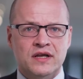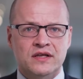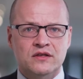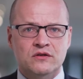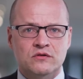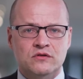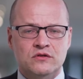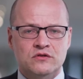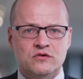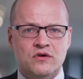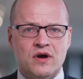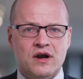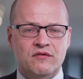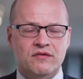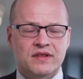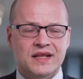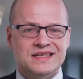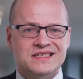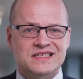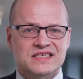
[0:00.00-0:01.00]
to
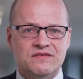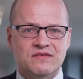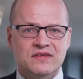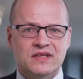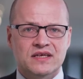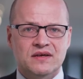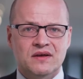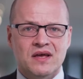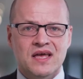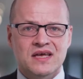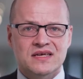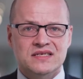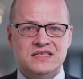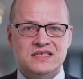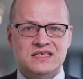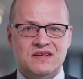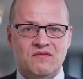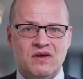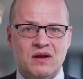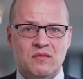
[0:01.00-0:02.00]

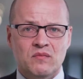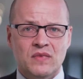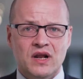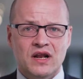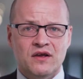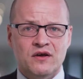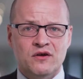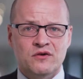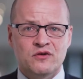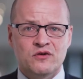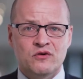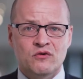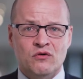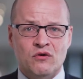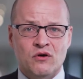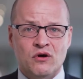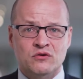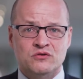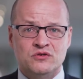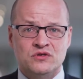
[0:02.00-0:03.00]
277 million
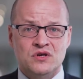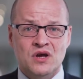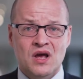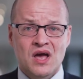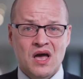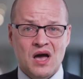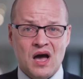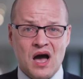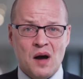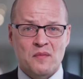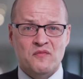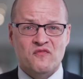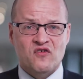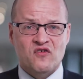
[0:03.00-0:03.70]
euros, up